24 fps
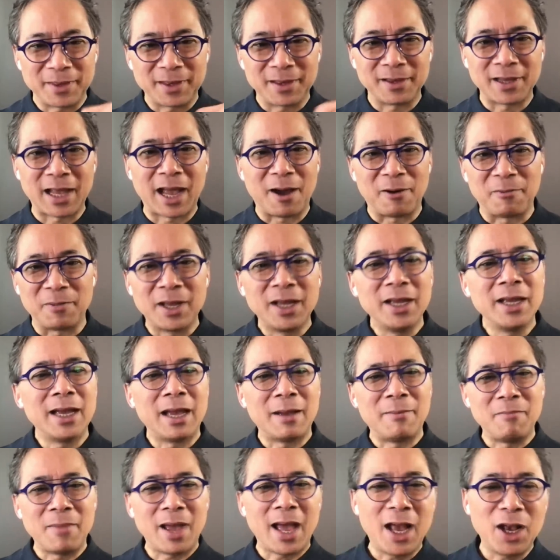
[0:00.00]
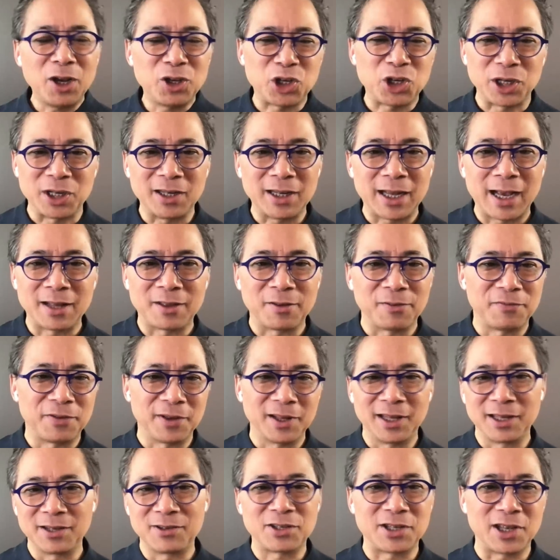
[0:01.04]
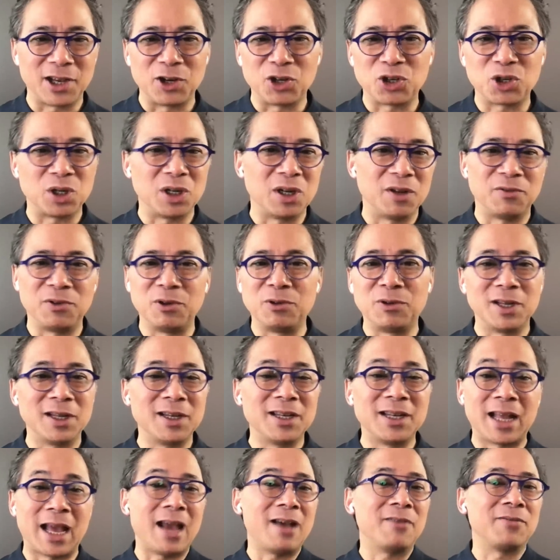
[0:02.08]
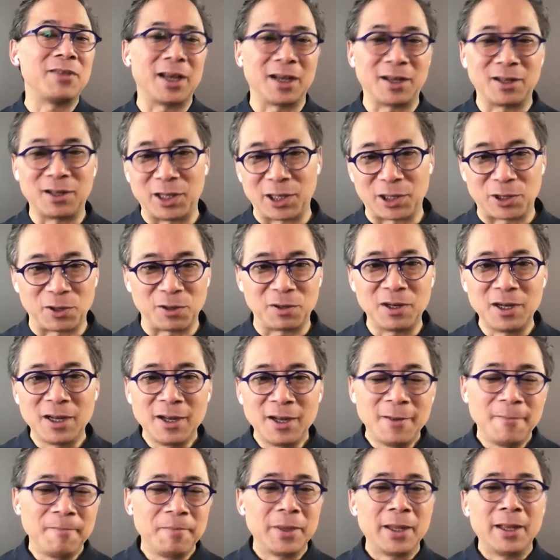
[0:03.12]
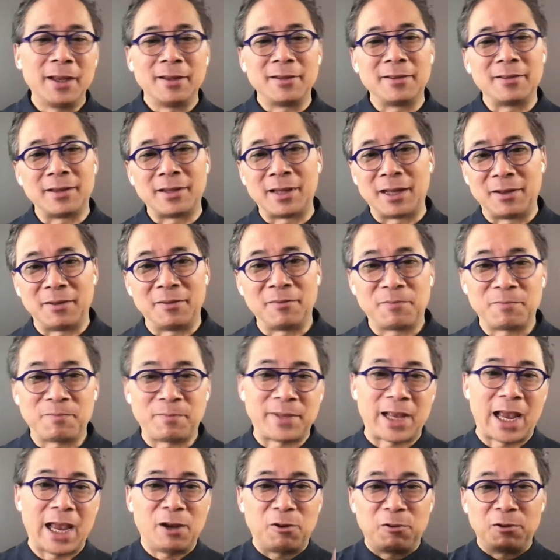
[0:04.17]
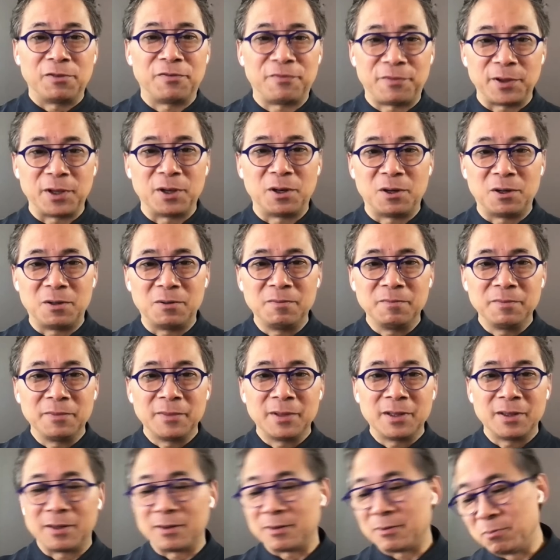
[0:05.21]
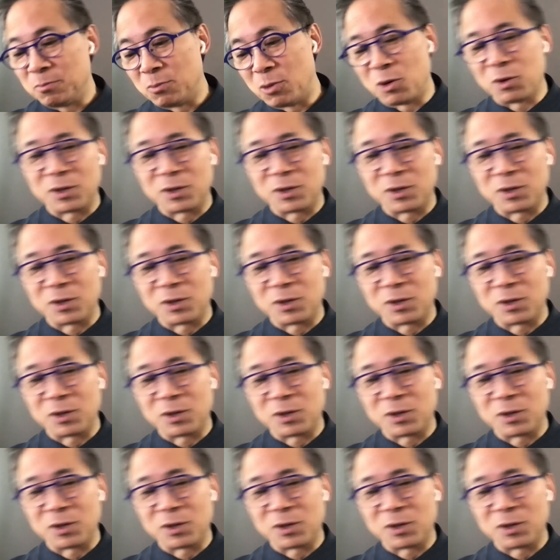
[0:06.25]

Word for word: Now, imagine at the filling station, if you didn't have that clicker, the tank would fill, more